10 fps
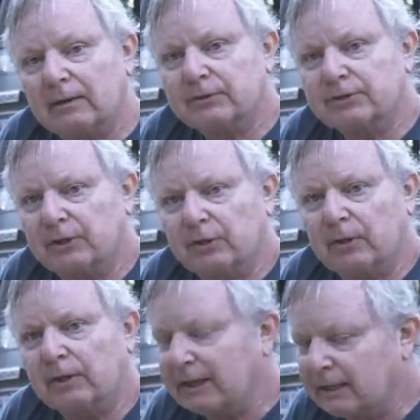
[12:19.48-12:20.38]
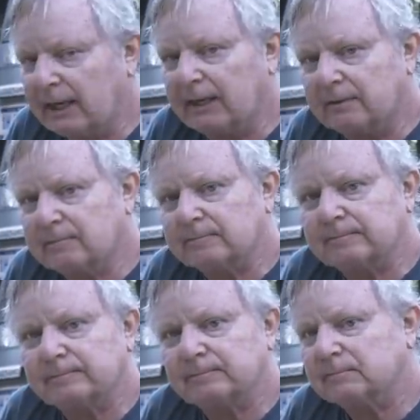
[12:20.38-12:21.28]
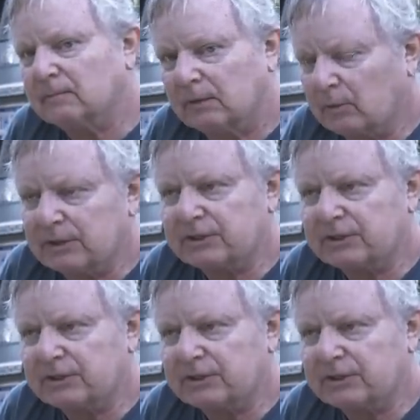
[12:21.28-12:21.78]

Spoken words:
show you again. You want